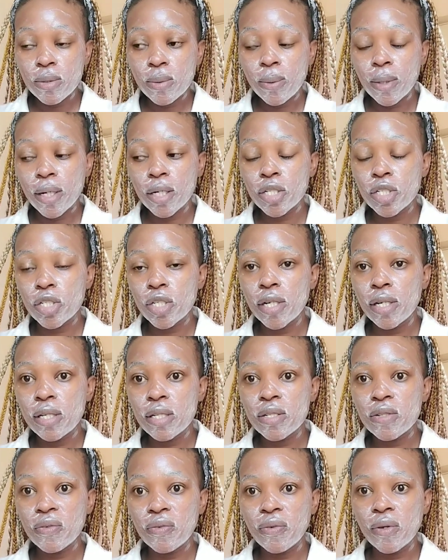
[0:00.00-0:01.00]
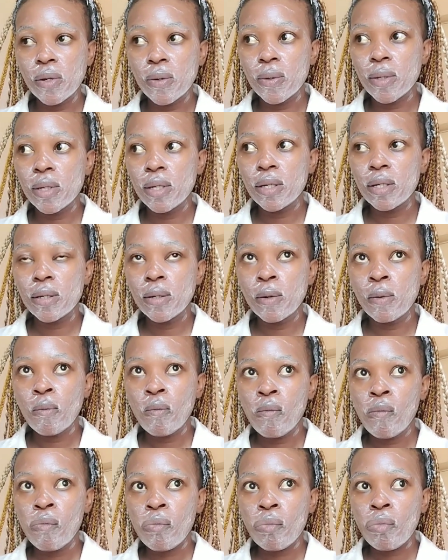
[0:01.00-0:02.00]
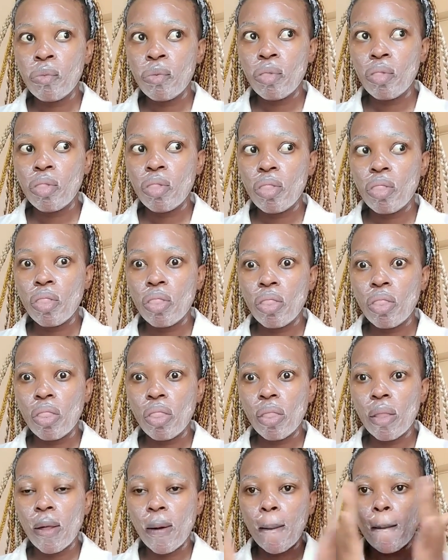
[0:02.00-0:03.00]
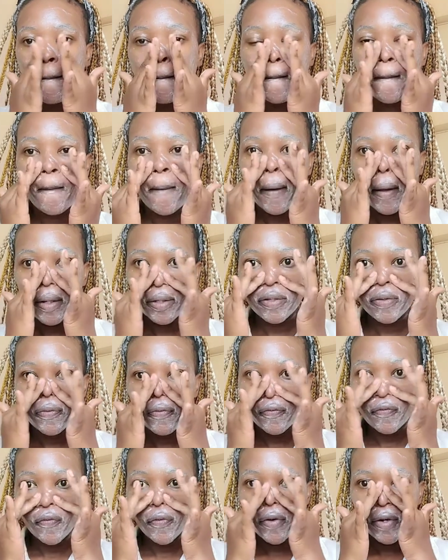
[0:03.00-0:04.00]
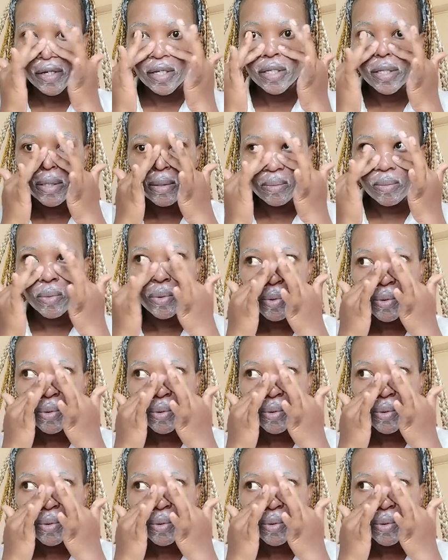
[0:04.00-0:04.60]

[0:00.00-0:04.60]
It must get within your skin, deep within.